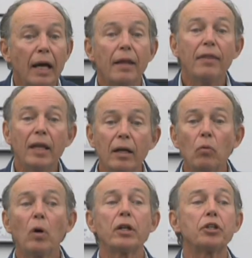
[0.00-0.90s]
Then
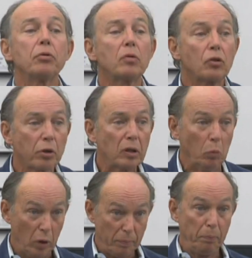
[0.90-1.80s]
what, you tr-
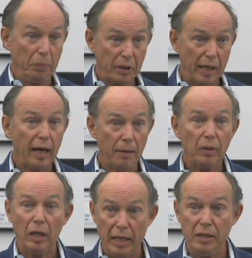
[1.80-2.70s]
what became
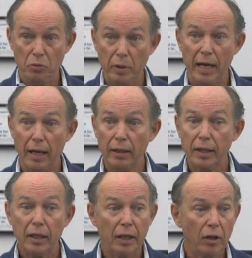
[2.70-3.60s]
into
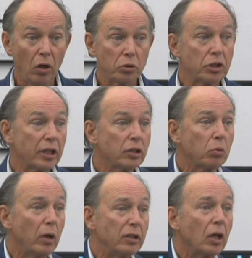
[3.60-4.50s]
reality in 06
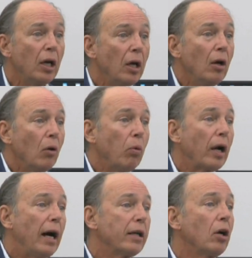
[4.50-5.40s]
was what
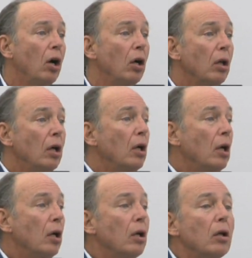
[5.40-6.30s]
I call
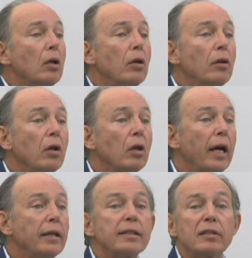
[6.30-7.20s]
the
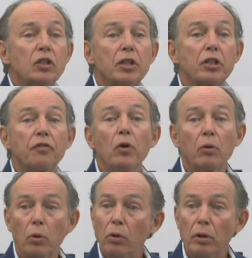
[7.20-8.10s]
lane and six foot
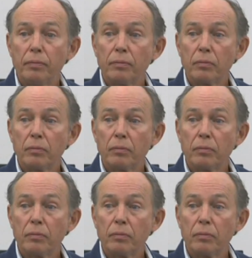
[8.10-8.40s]
rule.